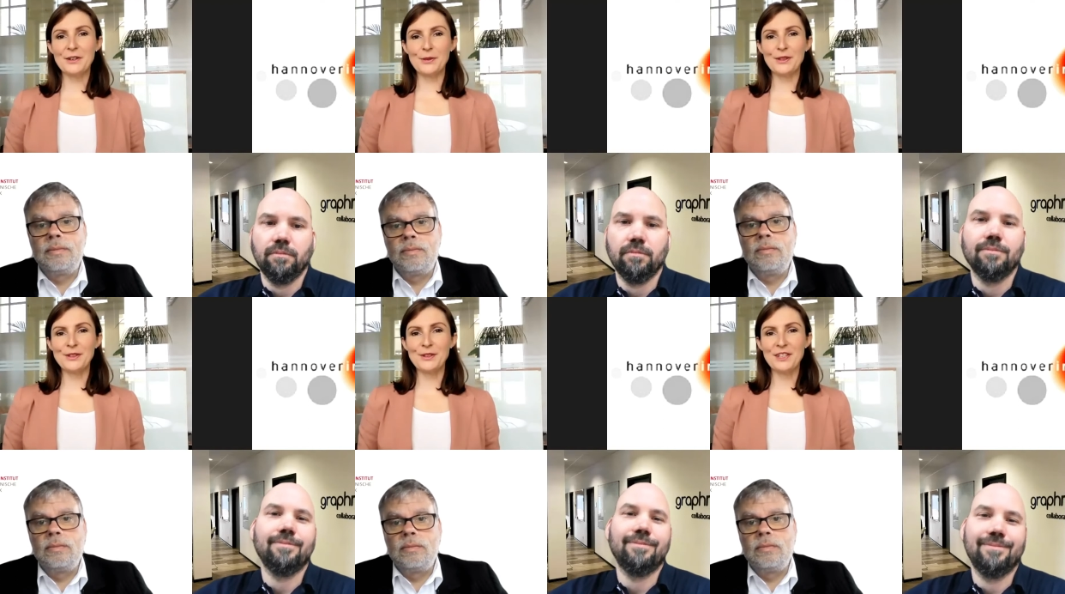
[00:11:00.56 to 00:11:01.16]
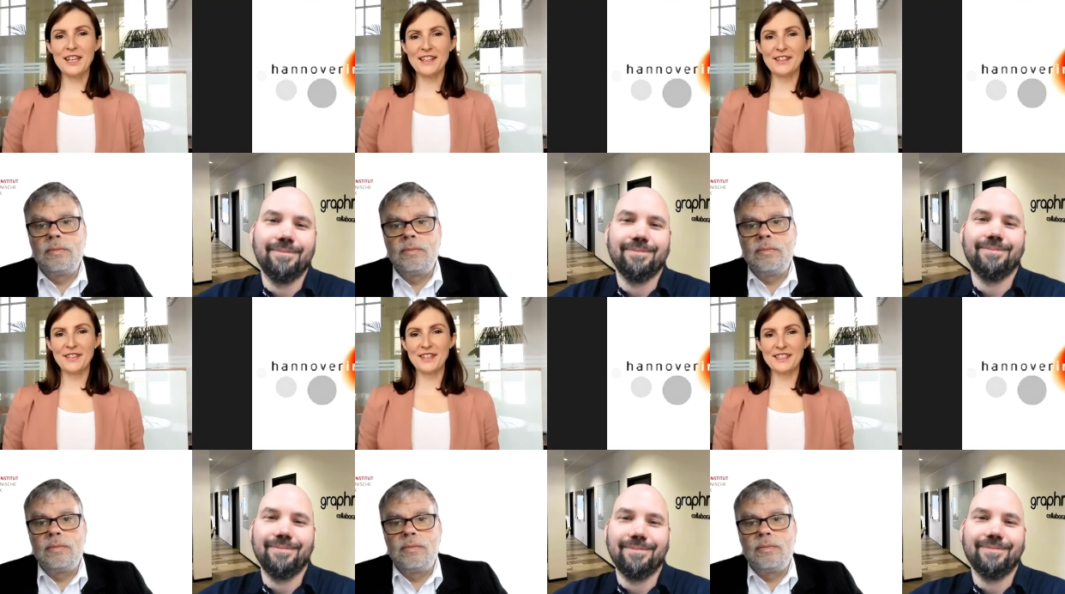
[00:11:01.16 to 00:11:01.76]
Speaker 1: what's your take
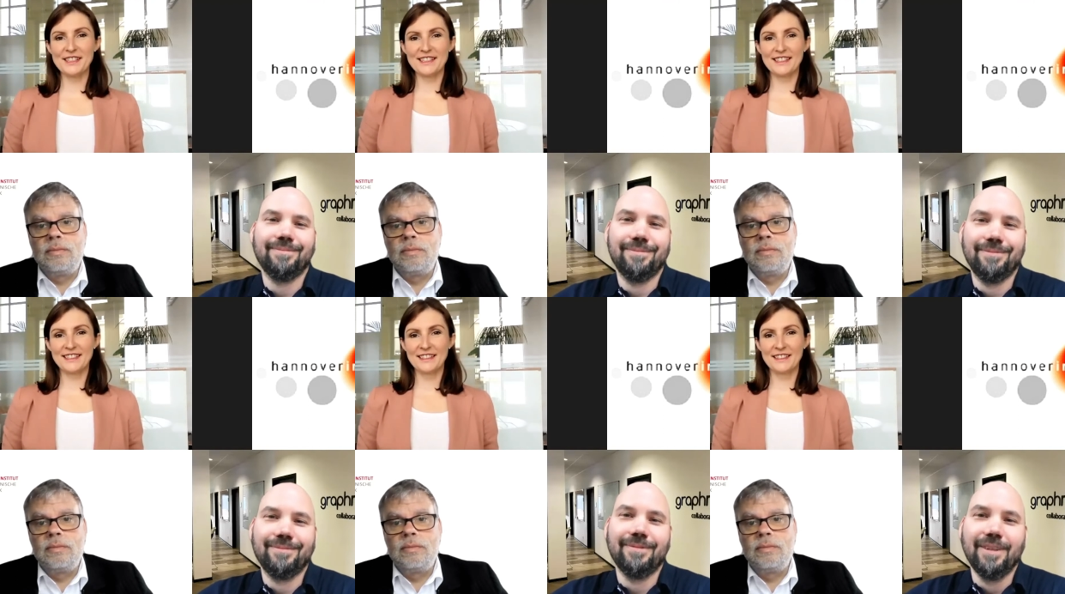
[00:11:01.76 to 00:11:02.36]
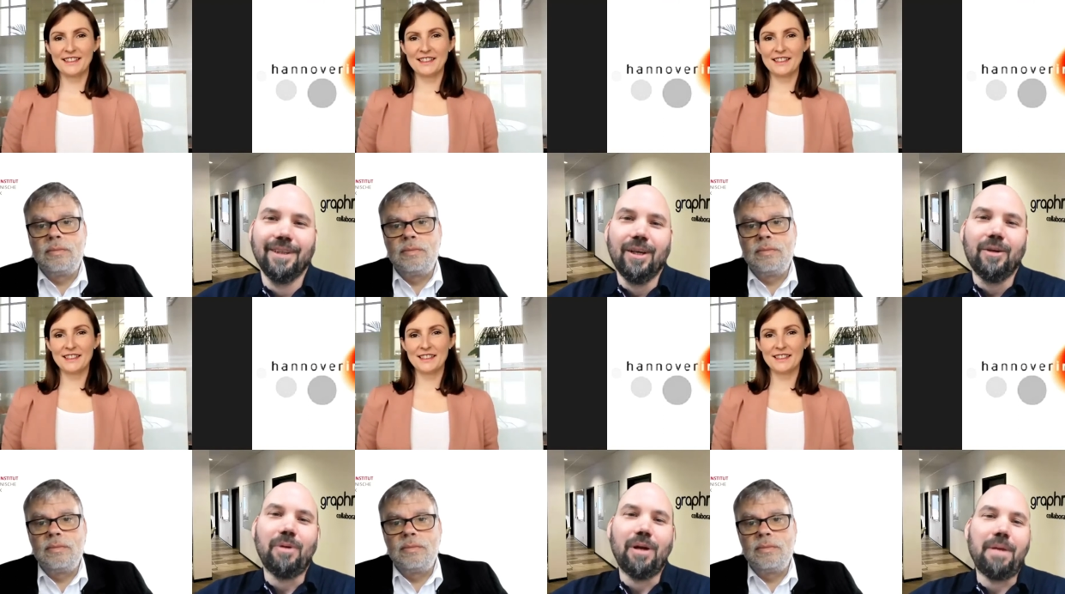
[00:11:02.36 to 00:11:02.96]
on this?
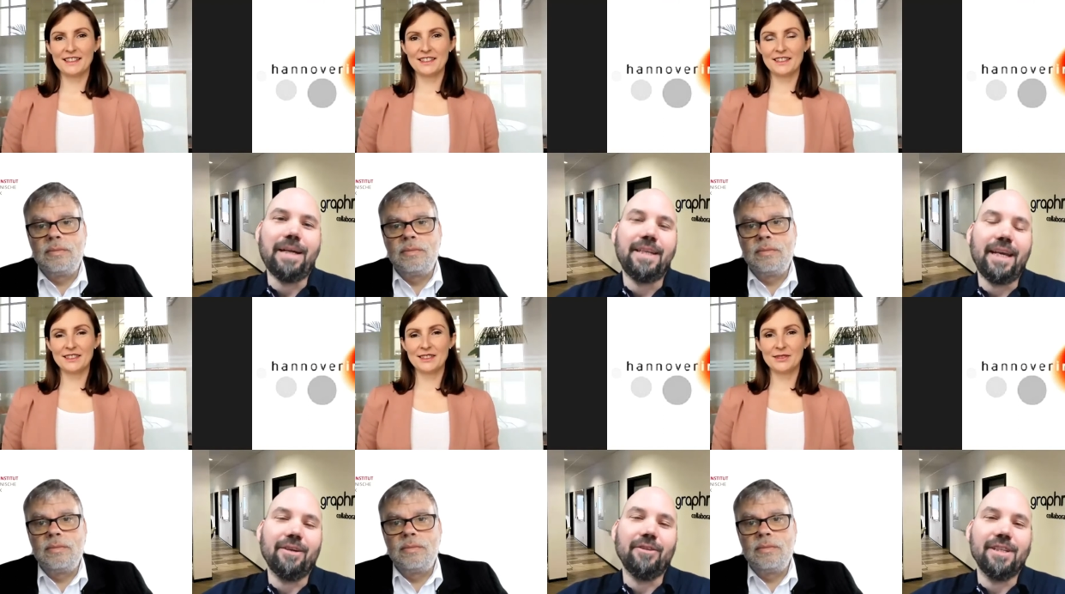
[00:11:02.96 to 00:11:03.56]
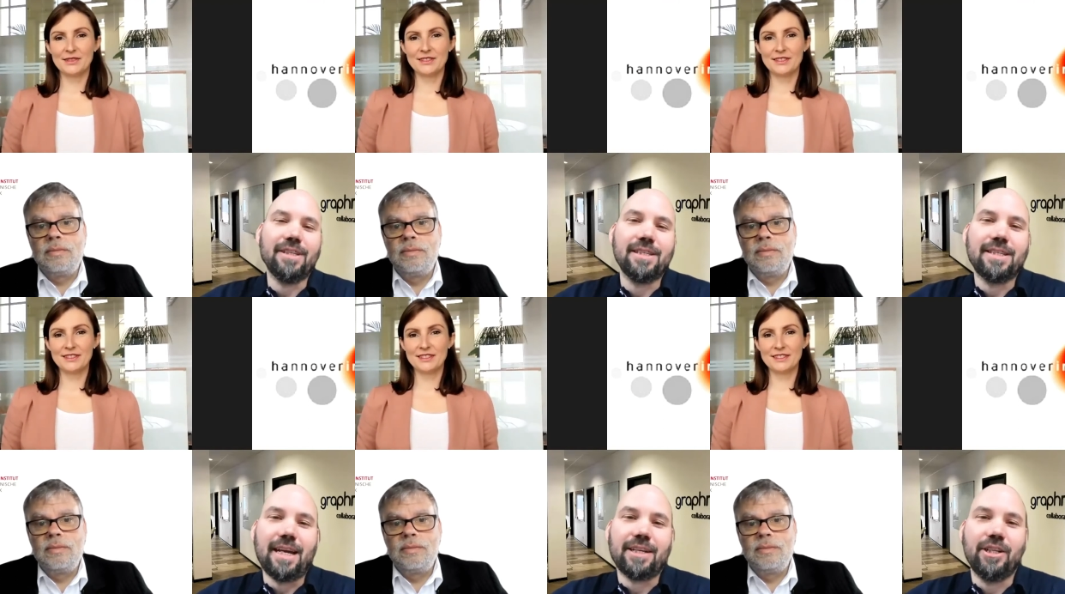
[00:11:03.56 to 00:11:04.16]
Speaker 2: Well, my take on this is
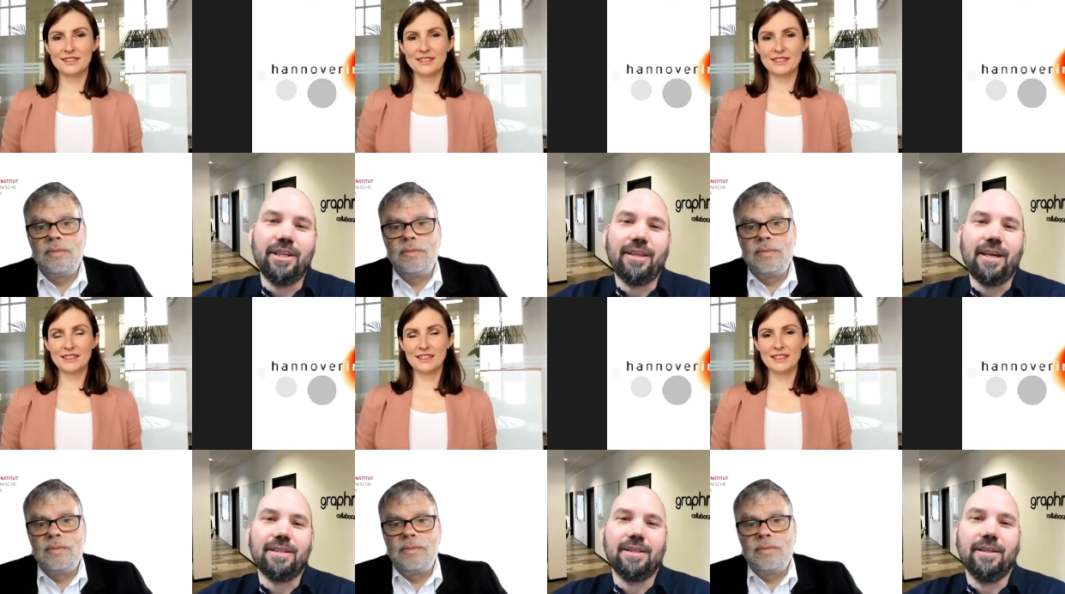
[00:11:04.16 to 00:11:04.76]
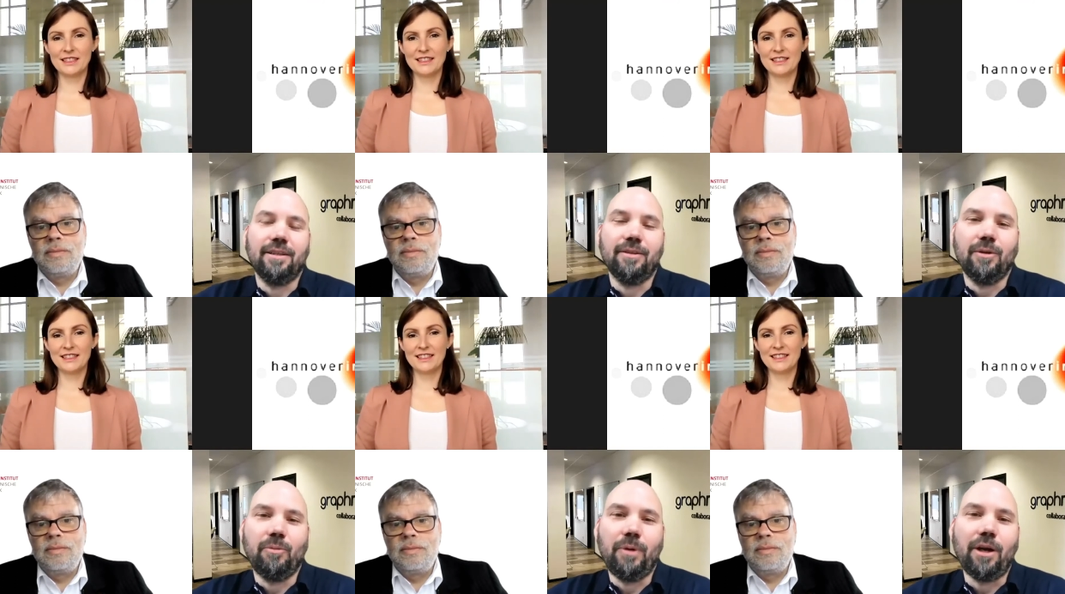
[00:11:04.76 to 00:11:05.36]
actually that
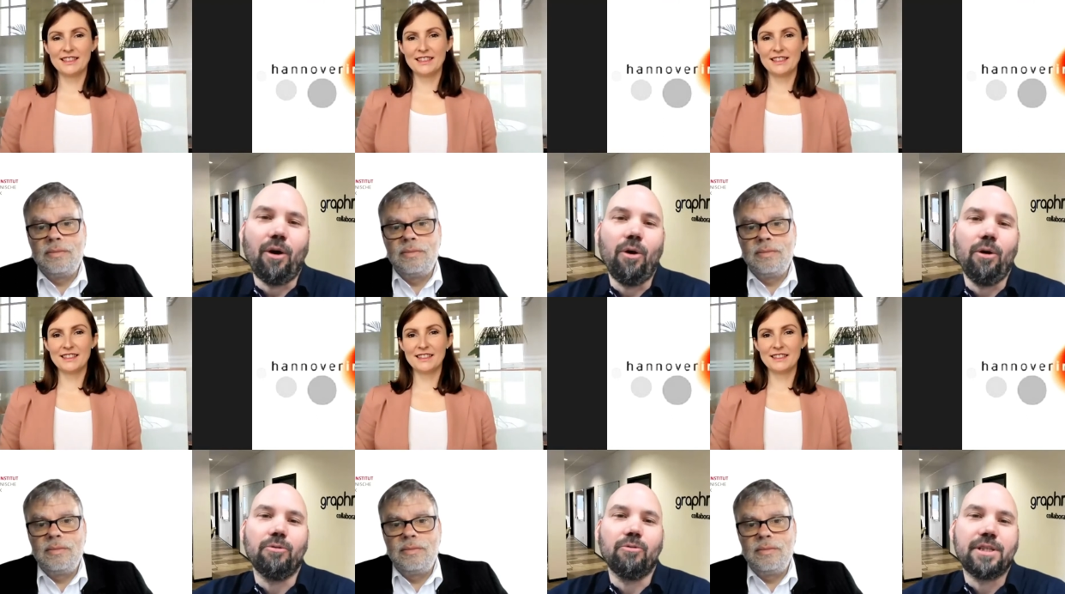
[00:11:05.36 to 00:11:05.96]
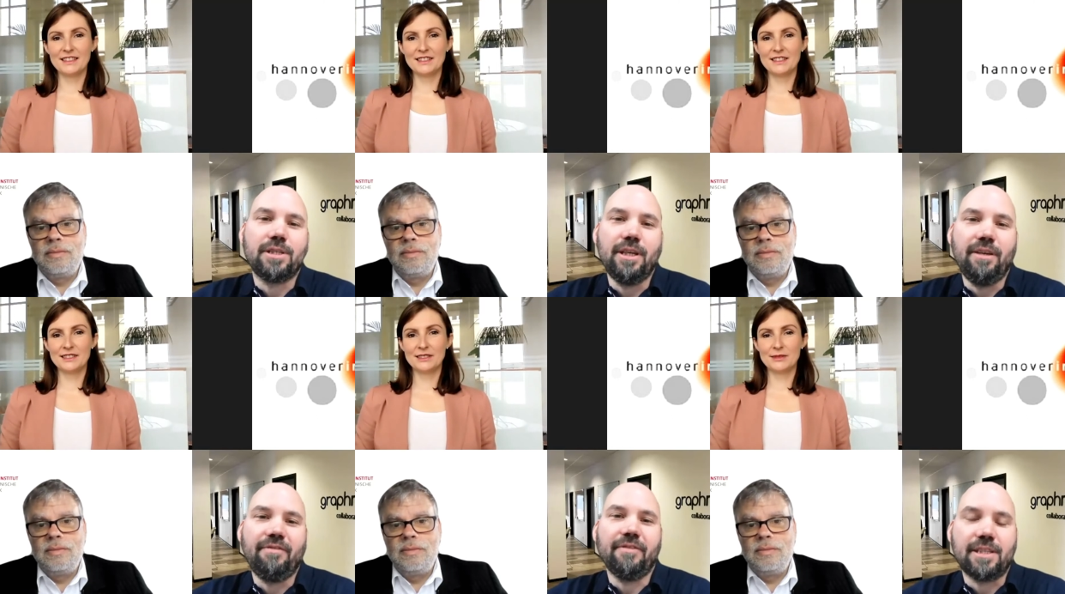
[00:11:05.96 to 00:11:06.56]
we all
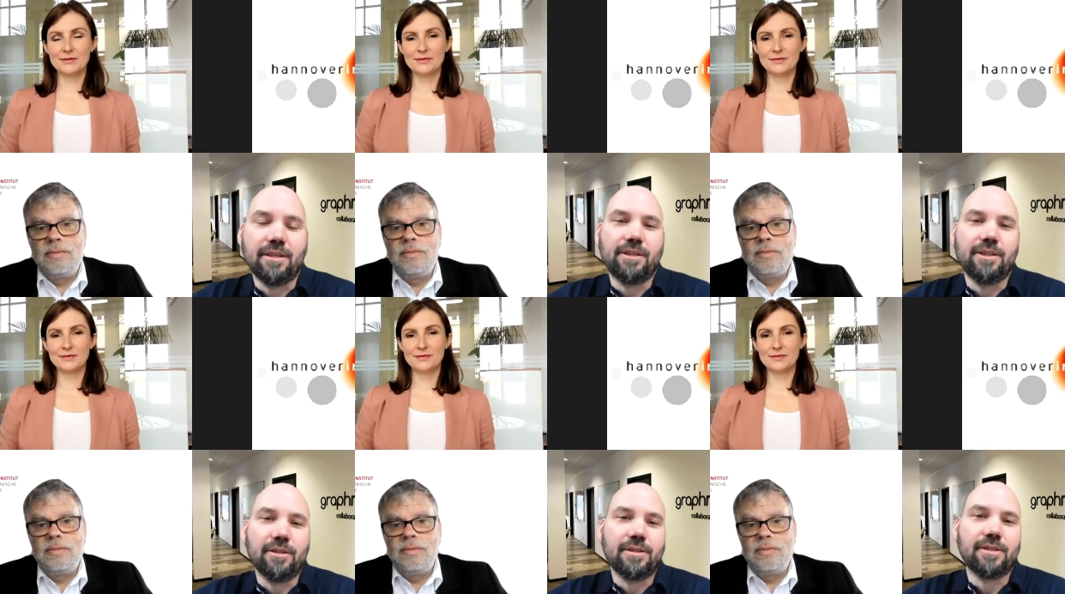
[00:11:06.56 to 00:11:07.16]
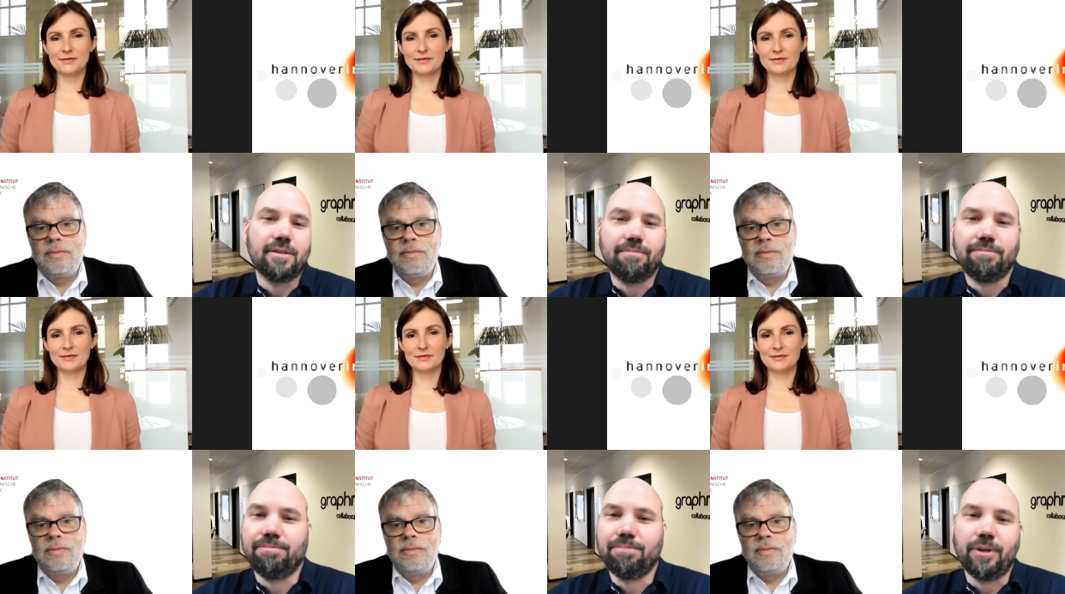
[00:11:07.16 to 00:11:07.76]
receive visitors
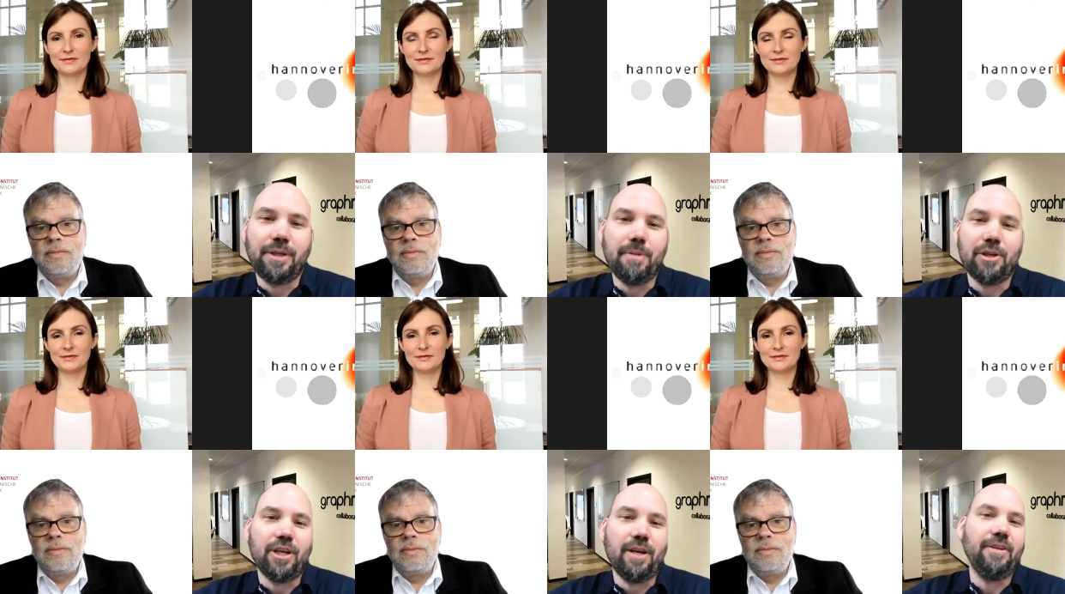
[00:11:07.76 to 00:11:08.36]
pretty much every